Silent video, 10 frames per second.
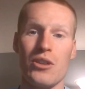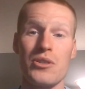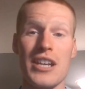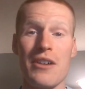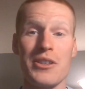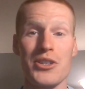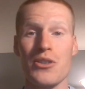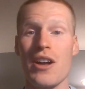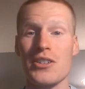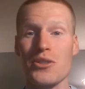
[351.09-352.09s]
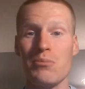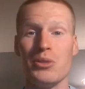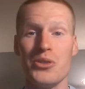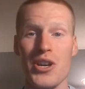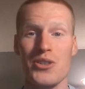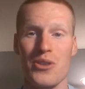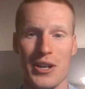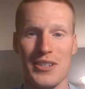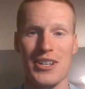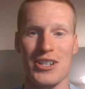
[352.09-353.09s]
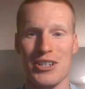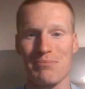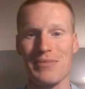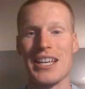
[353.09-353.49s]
who's now in the Toronto Blue Jays organization.